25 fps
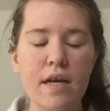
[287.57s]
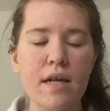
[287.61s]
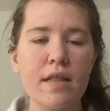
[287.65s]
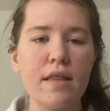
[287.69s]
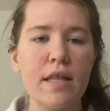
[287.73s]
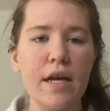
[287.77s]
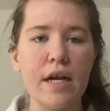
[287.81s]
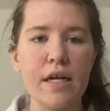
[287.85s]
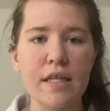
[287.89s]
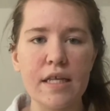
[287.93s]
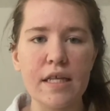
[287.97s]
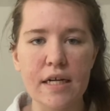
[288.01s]

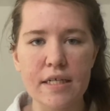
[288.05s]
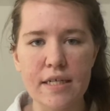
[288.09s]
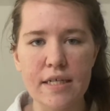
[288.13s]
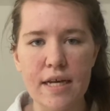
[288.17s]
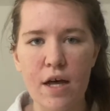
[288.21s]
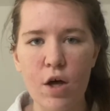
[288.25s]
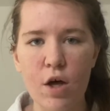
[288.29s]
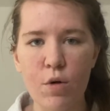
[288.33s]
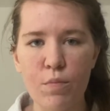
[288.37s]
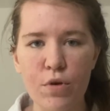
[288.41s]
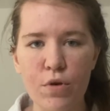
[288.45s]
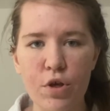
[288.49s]
They're there to
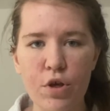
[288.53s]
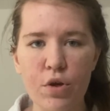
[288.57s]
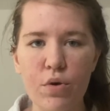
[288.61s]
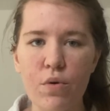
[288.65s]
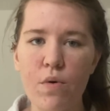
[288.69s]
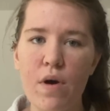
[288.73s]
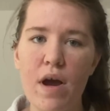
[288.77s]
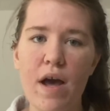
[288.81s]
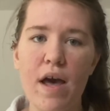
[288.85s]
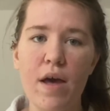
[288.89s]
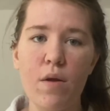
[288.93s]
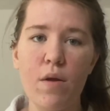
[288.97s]
help
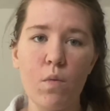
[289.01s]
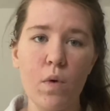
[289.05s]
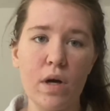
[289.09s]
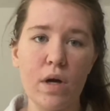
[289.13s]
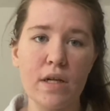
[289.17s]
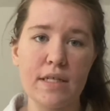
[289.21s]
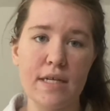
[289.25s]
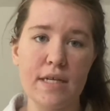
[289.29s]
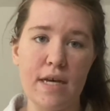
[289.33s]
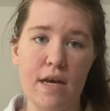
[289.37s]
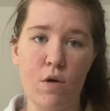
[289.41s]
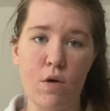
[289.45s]
you and
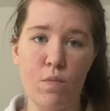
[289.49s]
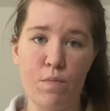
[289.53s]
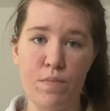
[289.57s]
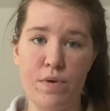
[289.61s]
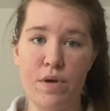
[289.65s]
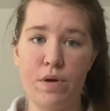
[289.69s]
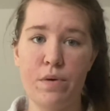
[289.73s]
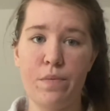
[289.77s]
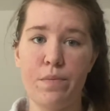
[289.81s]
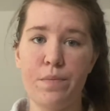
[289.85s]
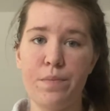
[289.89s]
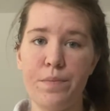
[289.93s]
want to help
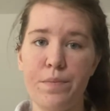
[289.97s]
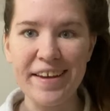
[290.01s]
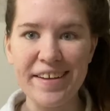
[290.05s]
you.